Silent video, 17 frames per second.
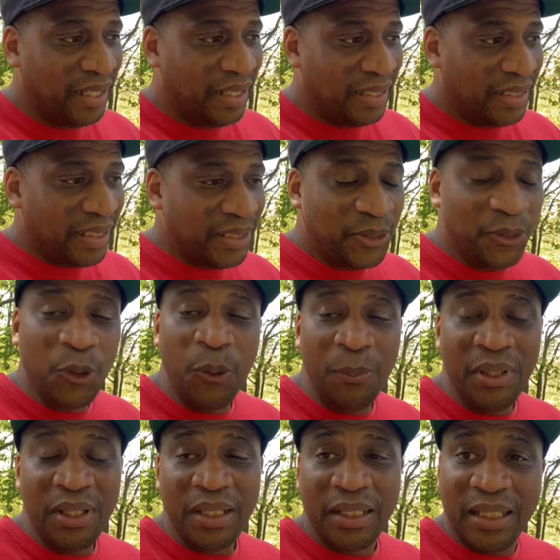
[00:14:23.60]
They told
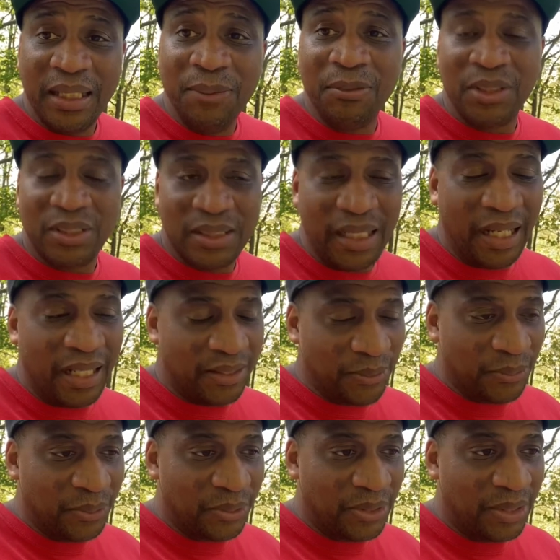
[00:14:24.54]
me to keep the
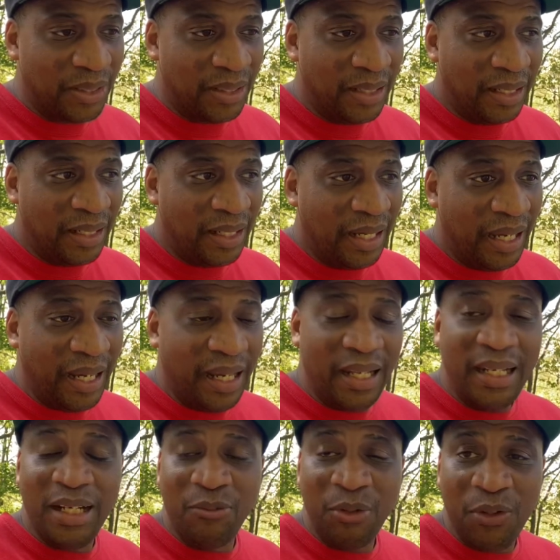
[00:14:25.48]
sandals
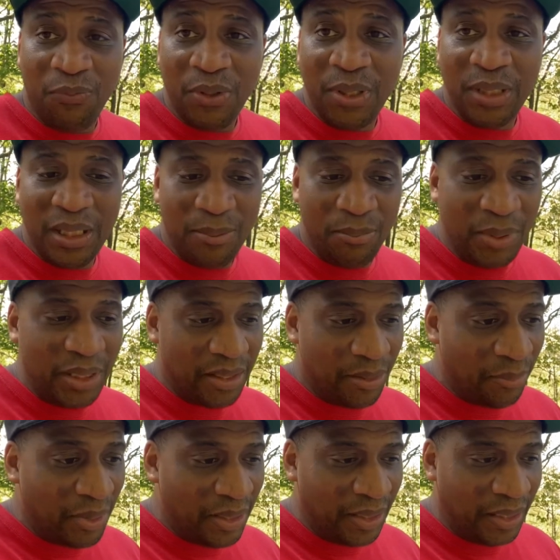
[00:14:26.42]
and they refunded me the
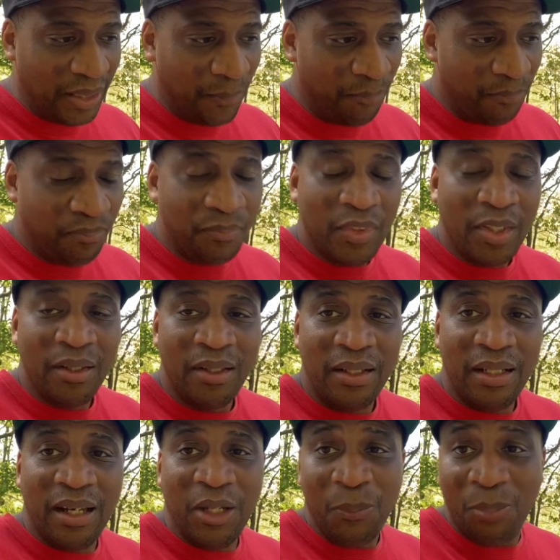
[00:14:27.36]
money.
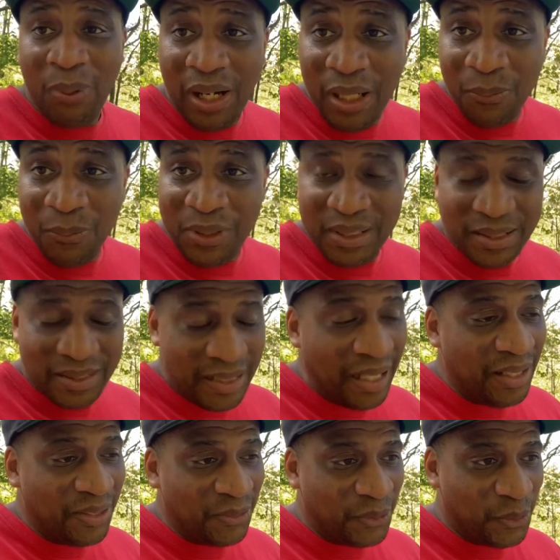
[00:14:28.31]
Now, the problem with the
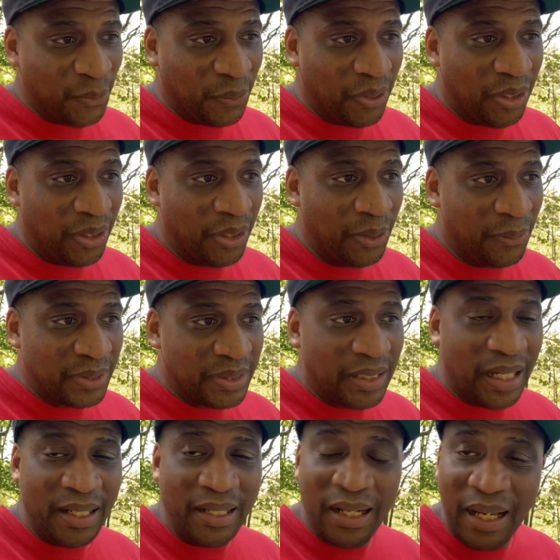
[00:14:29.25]
sandals were was
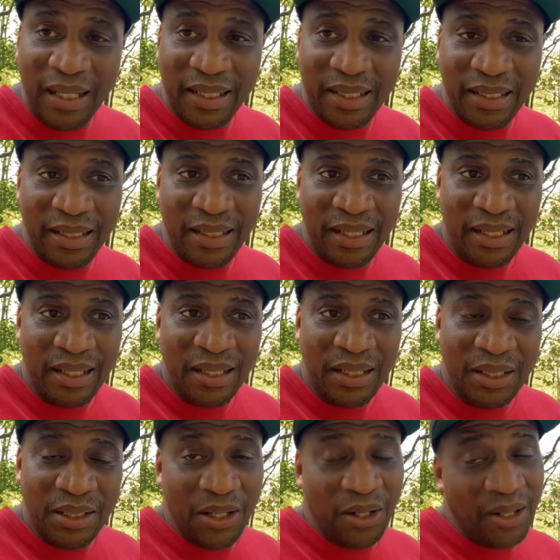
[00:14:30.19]
that Nike,
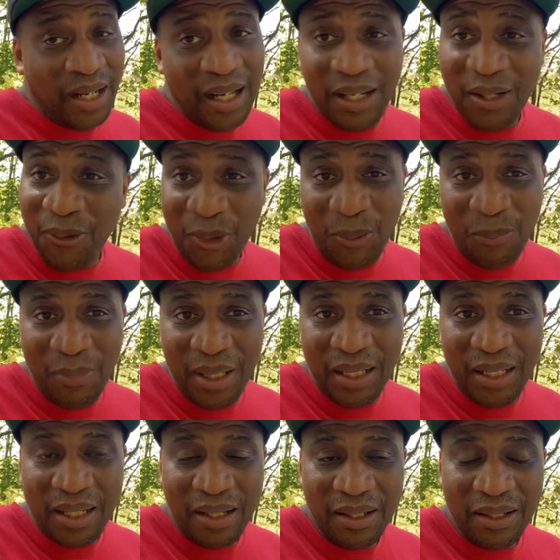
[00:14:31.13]
they're not going to
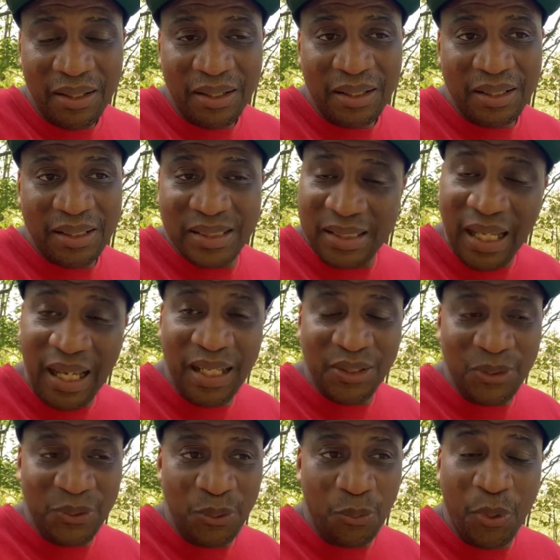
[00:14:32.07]
make a
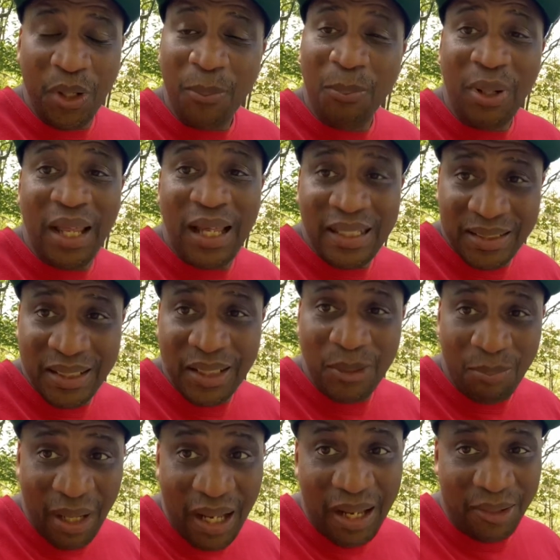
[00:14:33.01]
sandal with a plastic
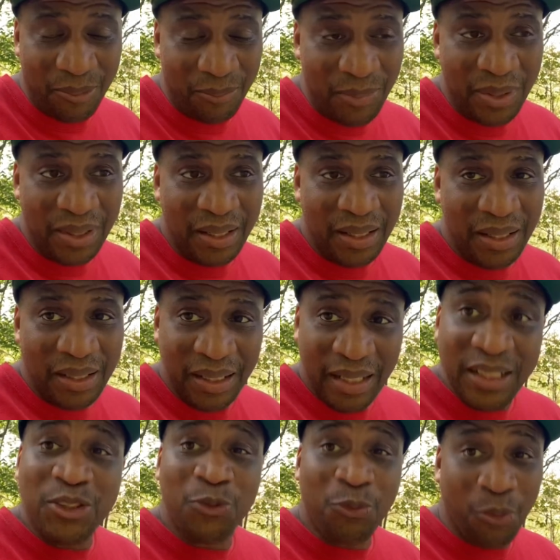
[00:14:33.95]
bottom.
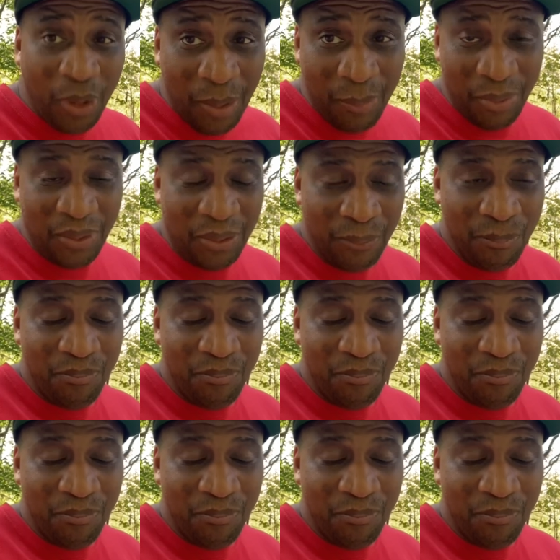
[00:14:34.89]
It's rubber.